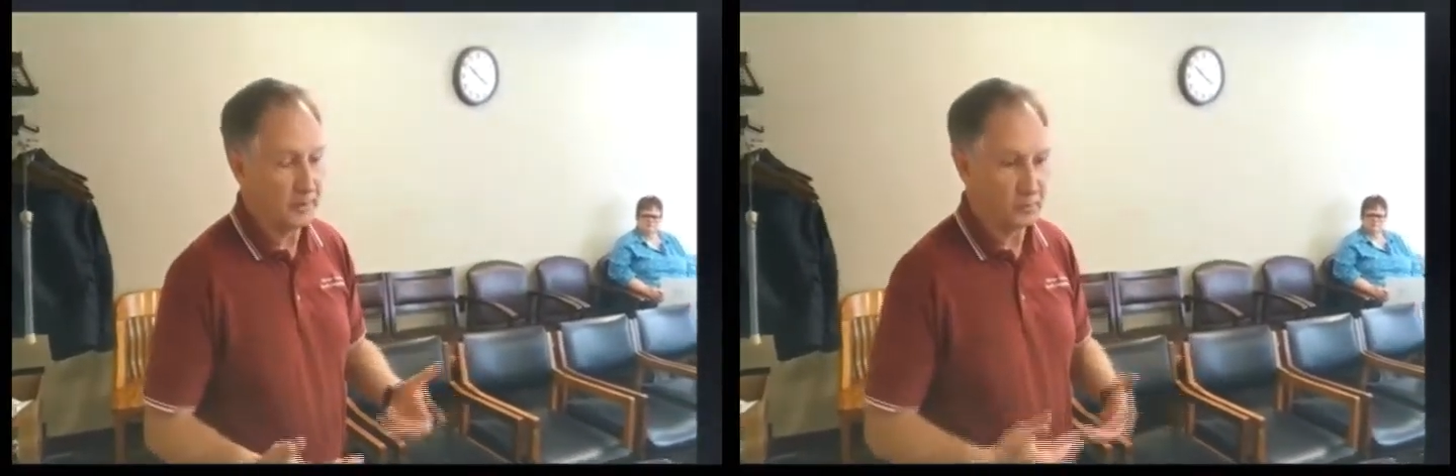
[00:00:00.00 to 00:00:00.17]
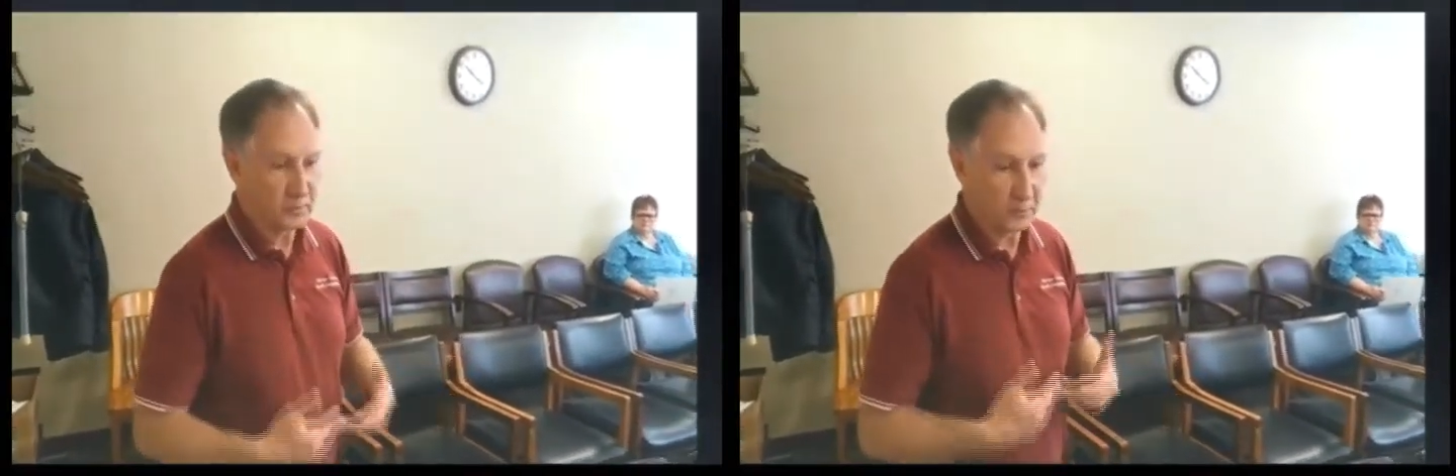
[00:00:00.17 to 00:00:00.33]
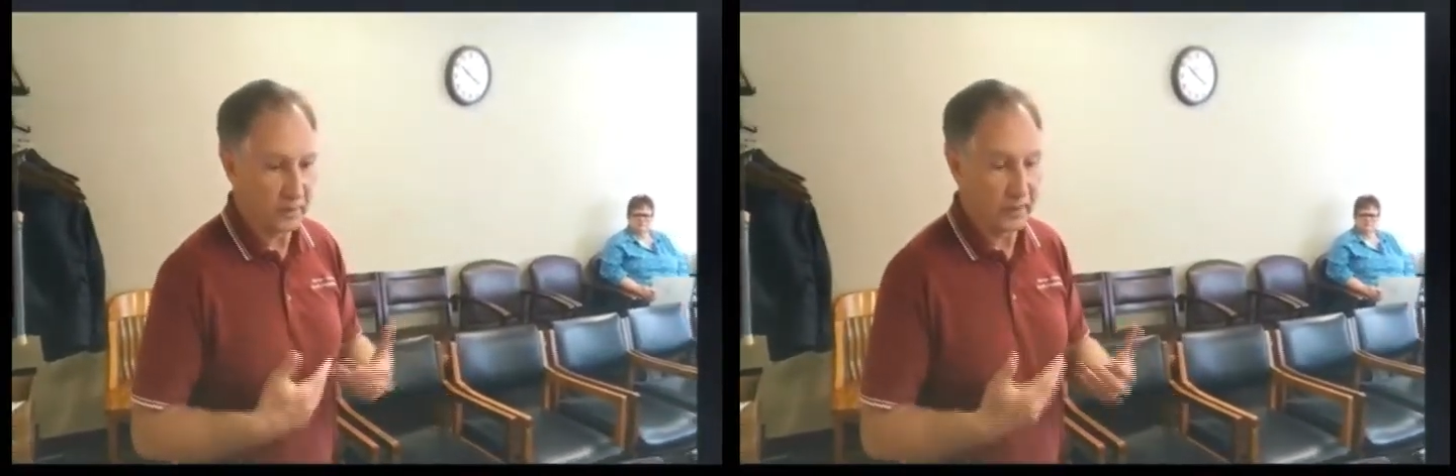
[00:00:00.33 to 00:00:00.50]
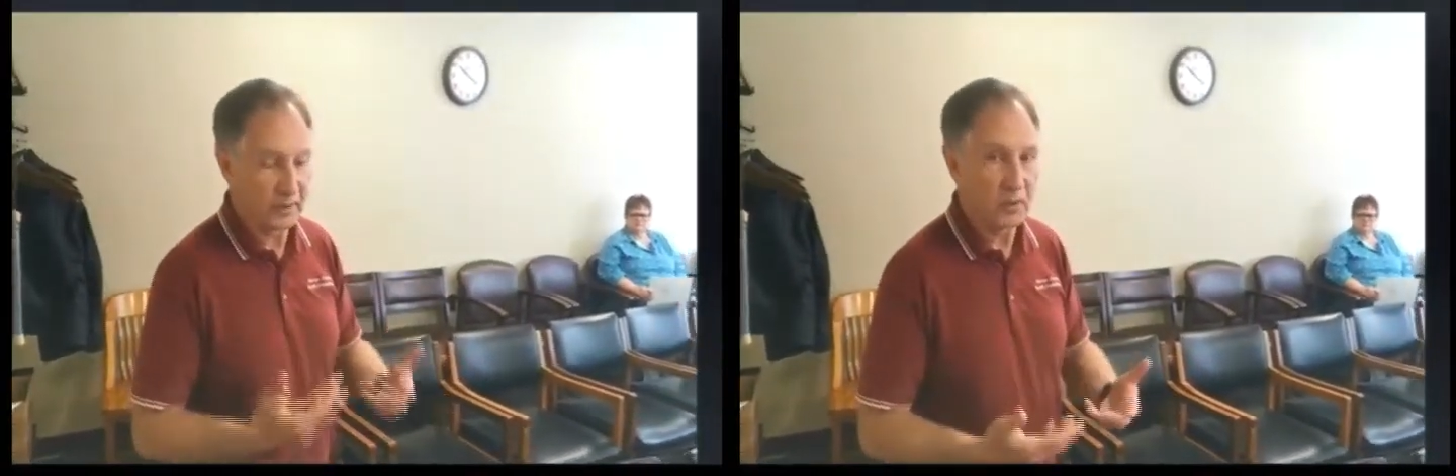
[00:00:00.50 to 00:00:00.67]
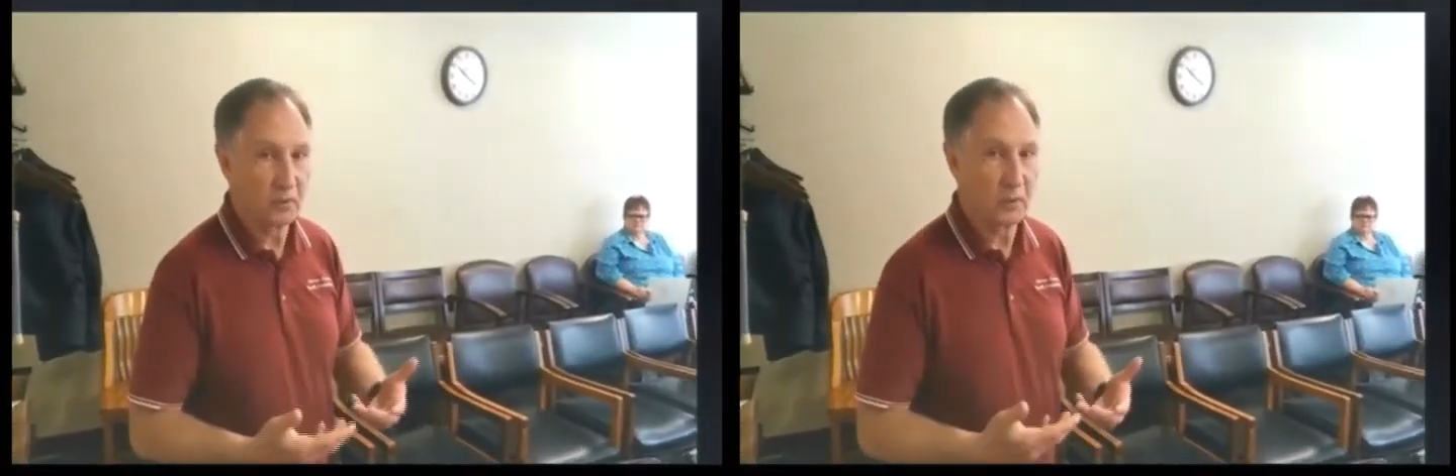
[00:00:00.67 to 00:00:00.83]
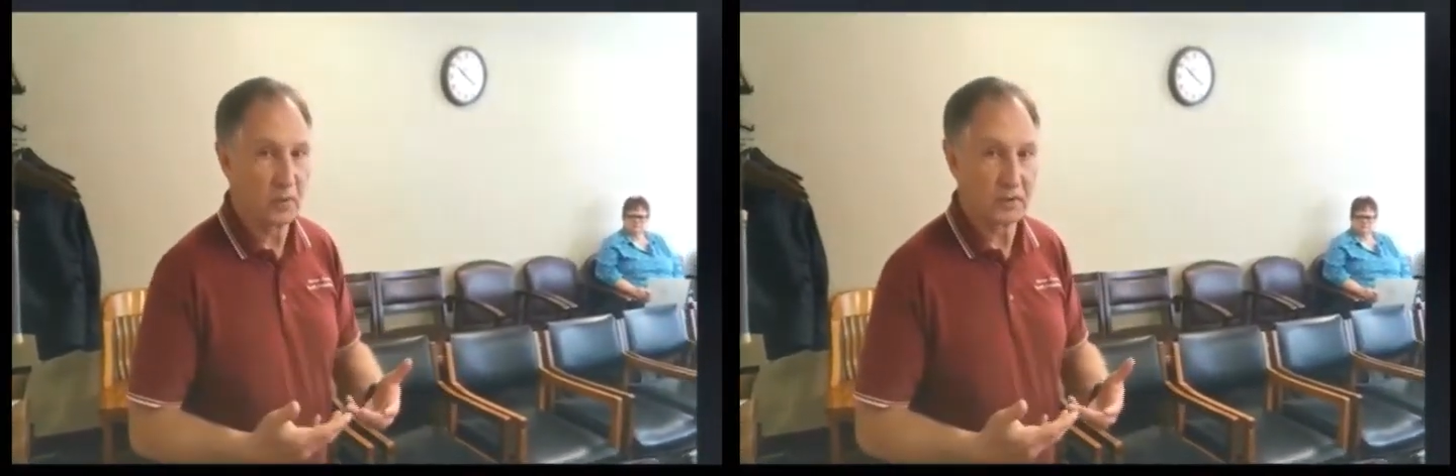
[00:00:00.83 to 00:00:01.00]
it was creating too
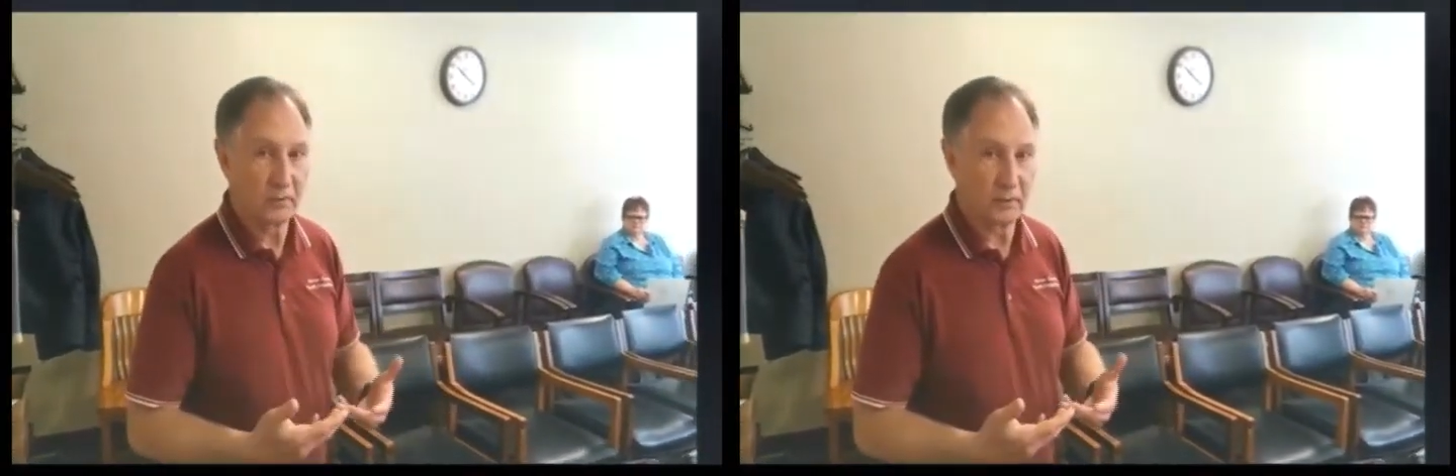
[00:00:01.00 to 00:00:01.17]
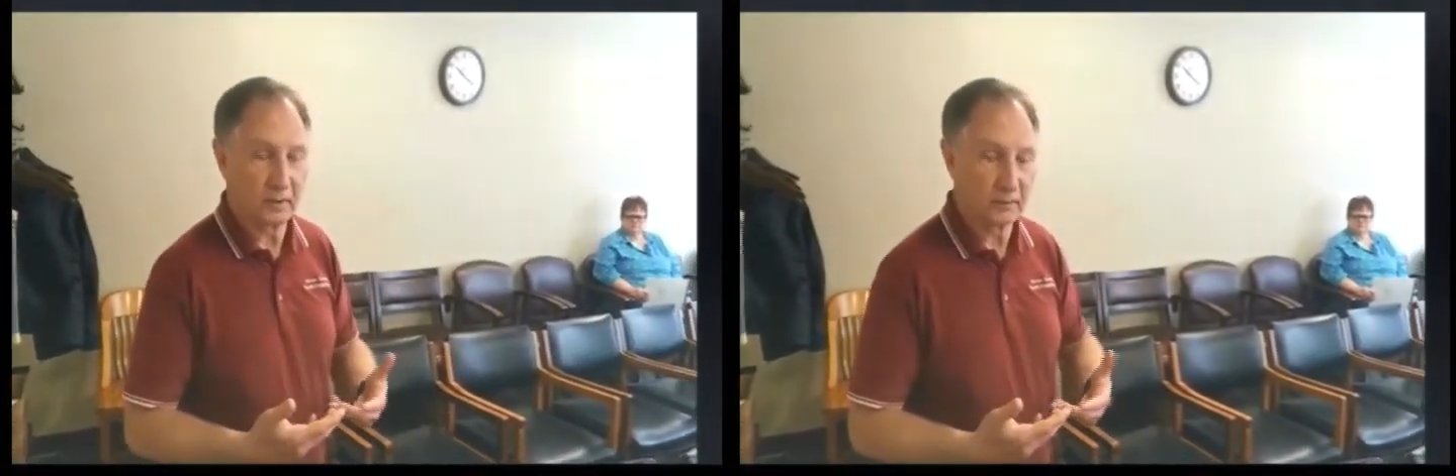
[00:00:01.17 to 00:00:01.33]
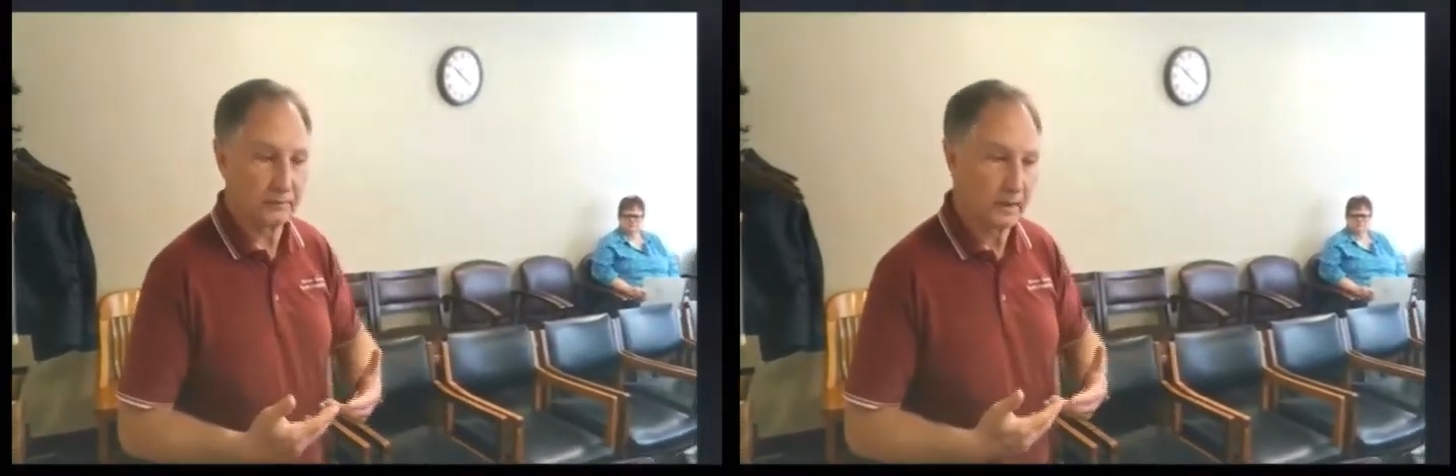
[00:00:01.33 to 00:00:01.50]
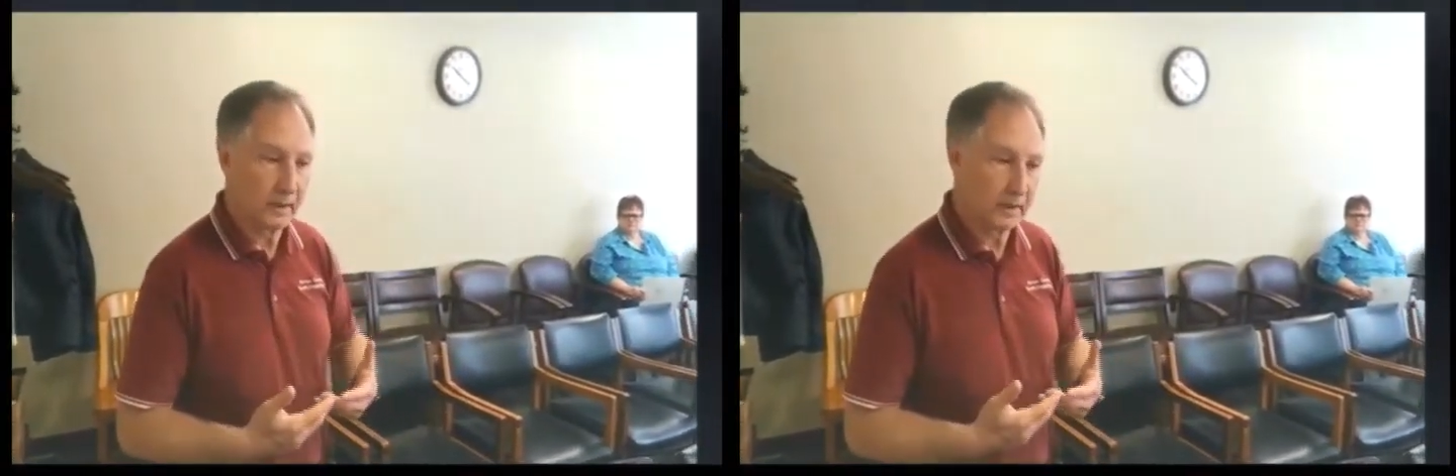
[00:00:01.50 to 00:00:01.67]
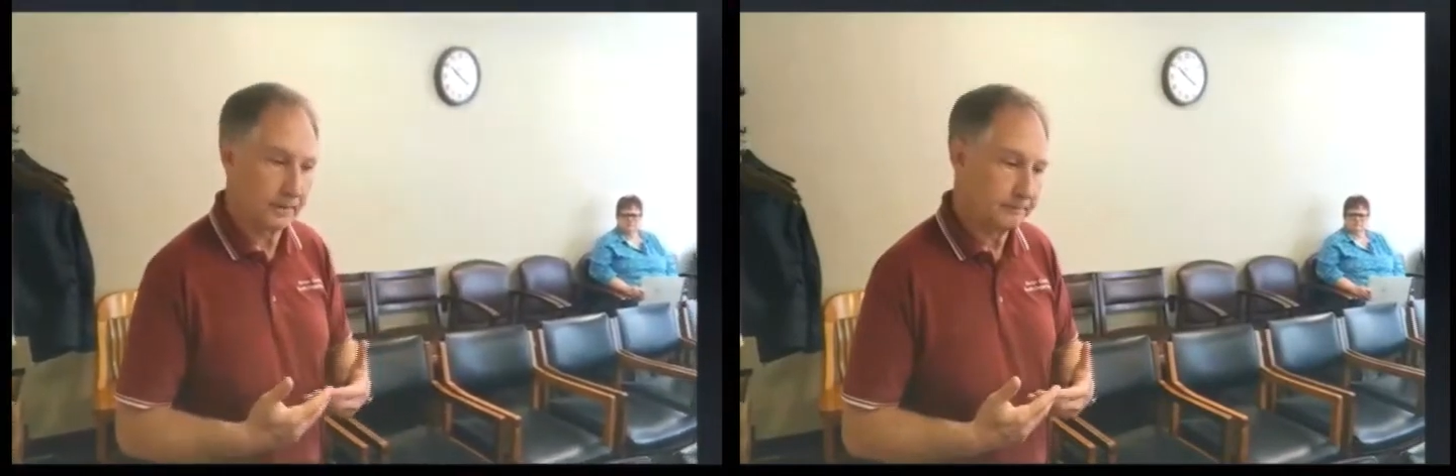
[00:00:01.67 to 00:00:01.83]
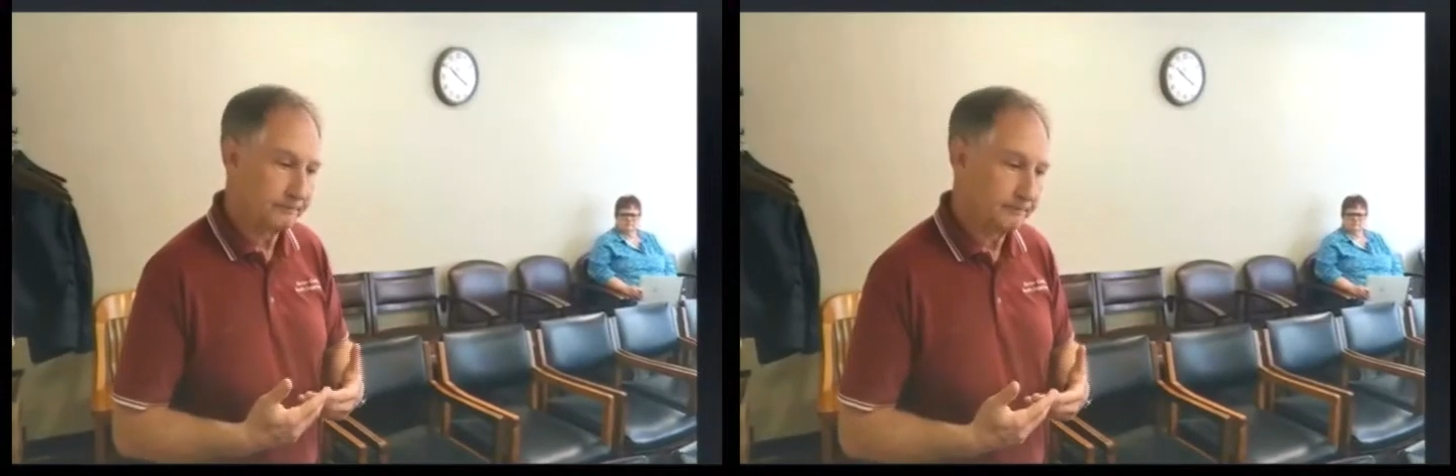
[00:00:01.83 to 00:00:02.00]
much of a